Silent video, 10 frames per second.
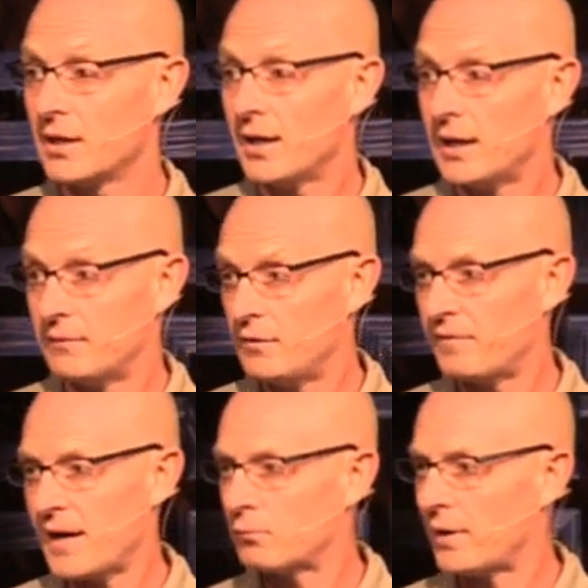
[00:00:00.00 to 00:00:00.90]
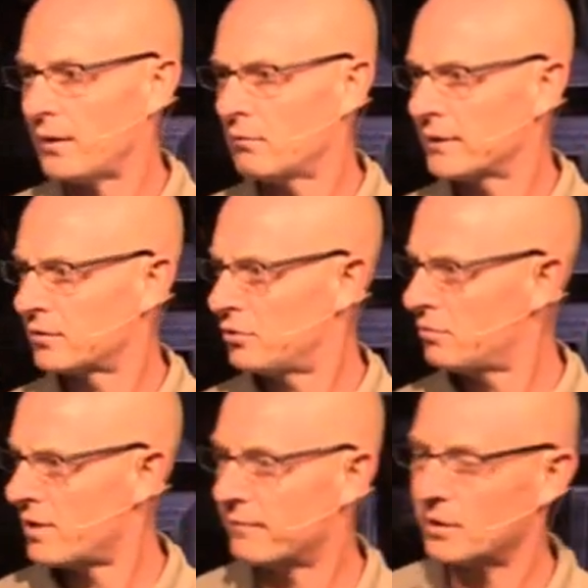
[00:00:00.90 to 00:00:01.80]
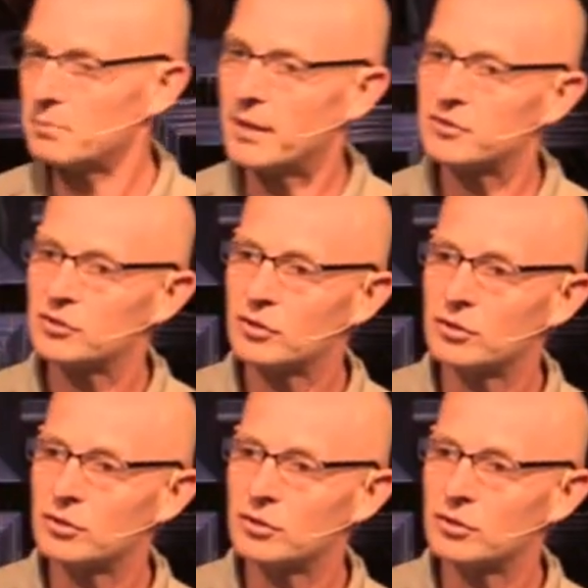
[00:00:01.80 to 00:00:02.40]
And if you find, well, I don't like to do that very much,